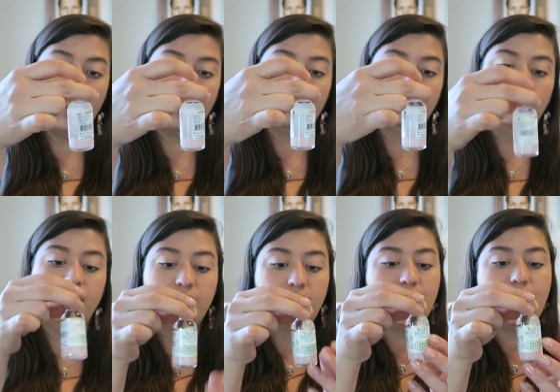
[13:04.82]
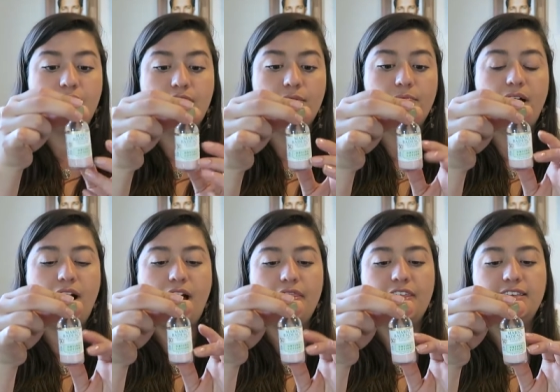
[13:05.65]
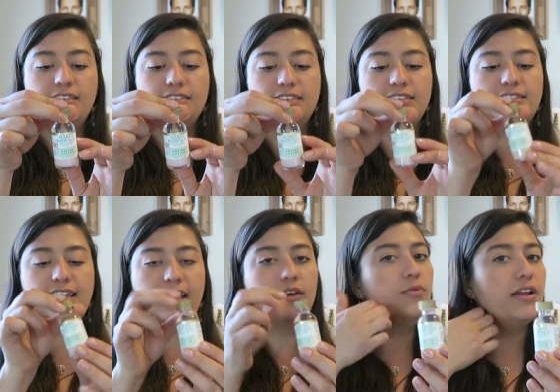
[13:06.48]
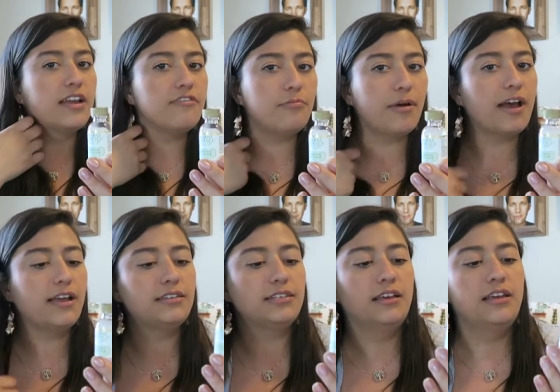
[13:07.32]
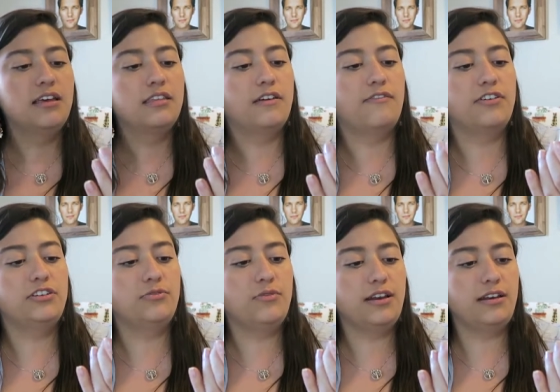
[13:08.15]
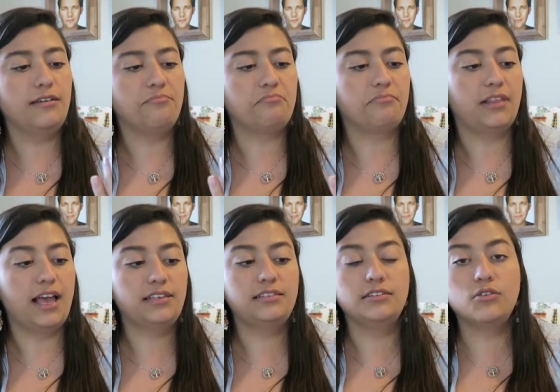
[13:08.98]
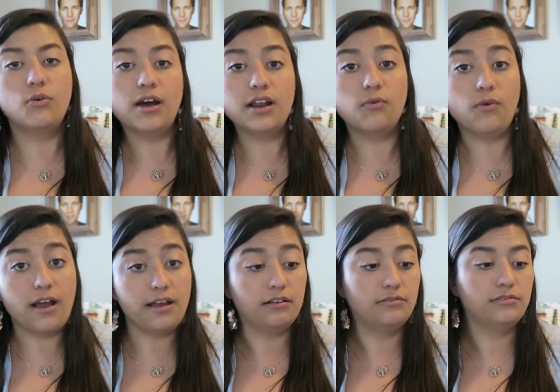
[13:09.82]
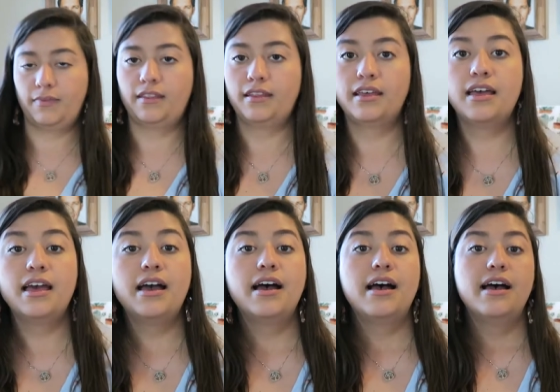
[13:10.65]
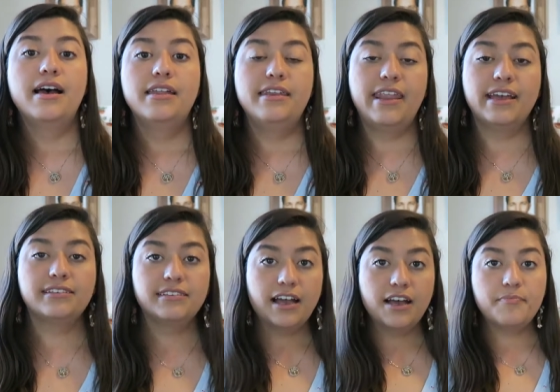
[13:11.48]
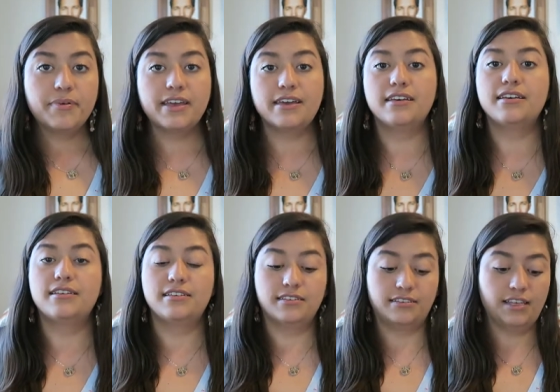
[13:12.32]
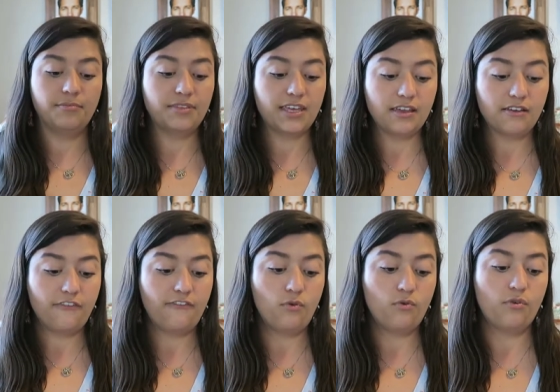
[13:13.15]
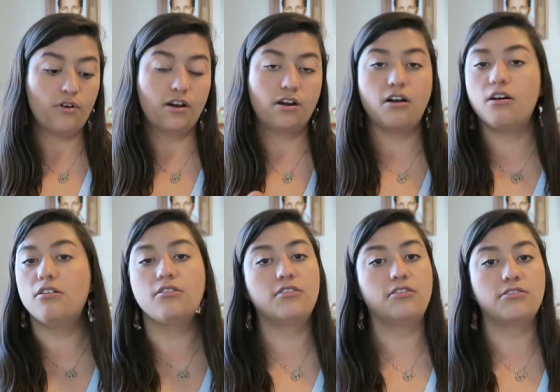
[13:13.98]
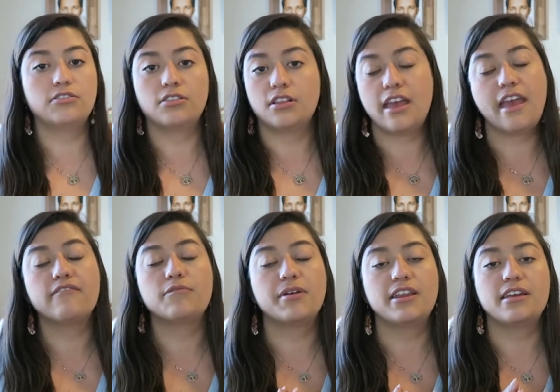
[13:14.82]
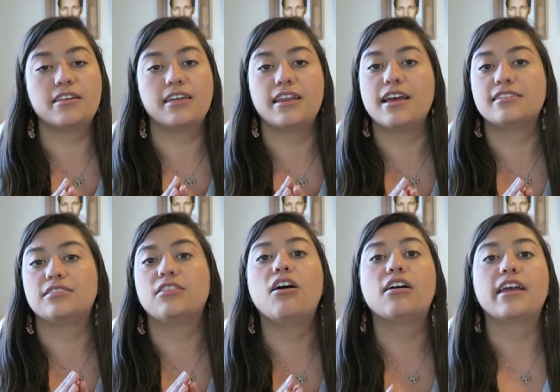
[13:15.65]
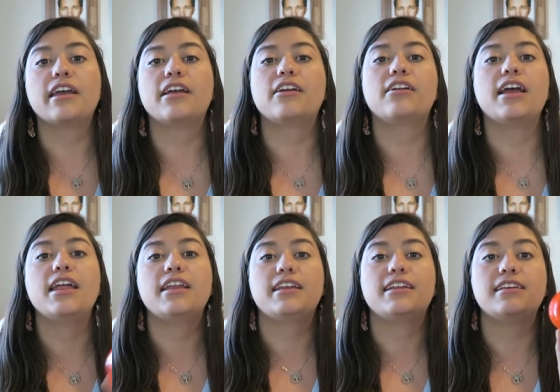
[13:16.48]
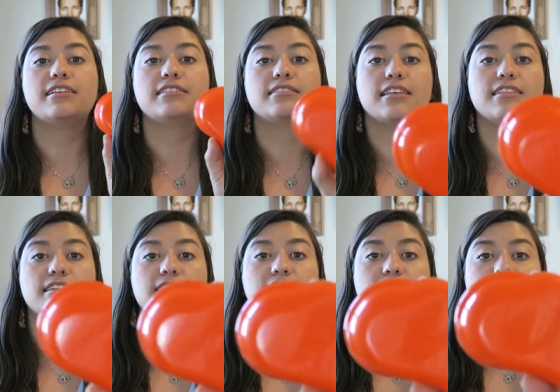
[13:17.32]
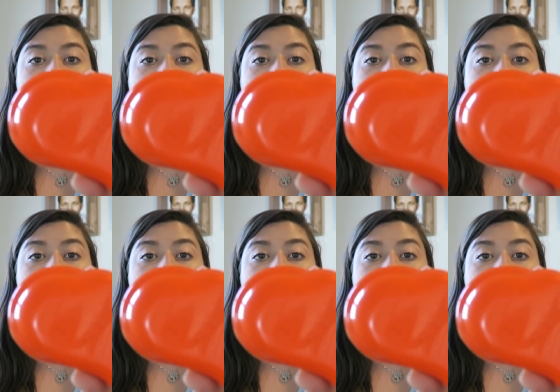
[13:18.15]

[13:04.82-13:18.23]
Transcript: bottle. Um, this is the second one I've bought. The first one lasted quite a while. Next up is something for all everybody that has long hair and it is this